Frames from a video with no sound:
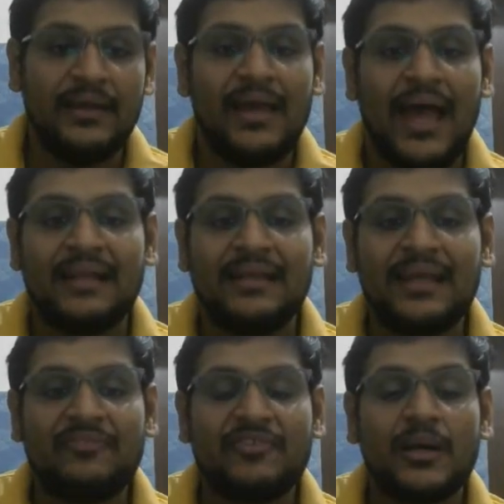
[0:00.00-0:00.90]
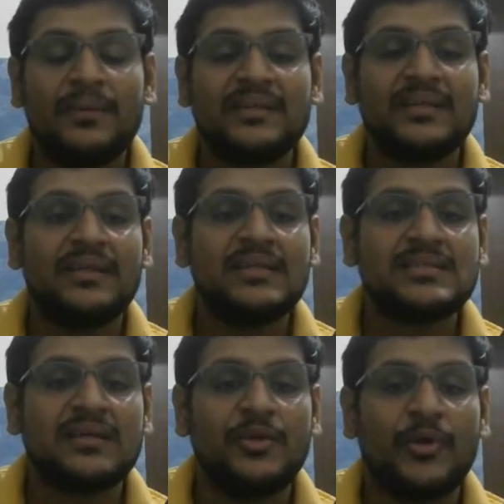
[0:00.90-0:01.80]
And then after completion this,
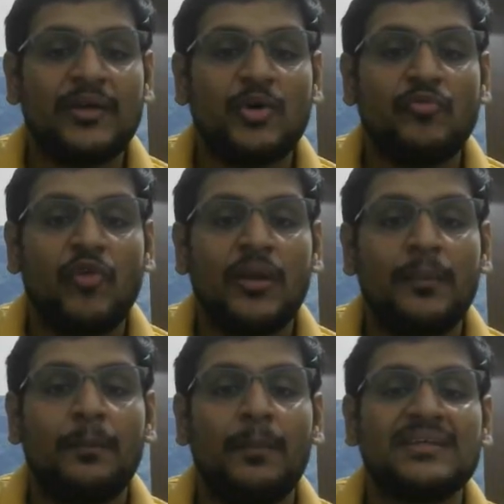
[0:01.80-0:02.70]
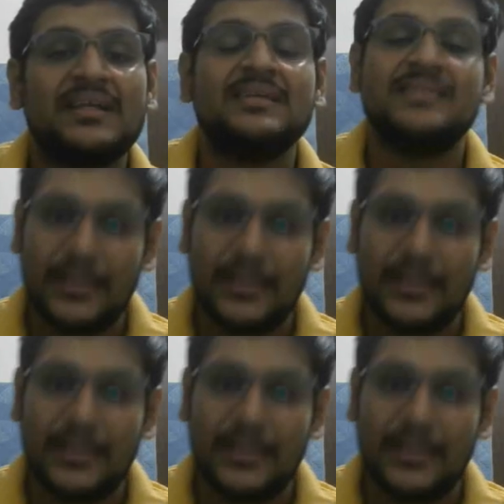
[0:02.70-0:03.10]
you can go for machine design,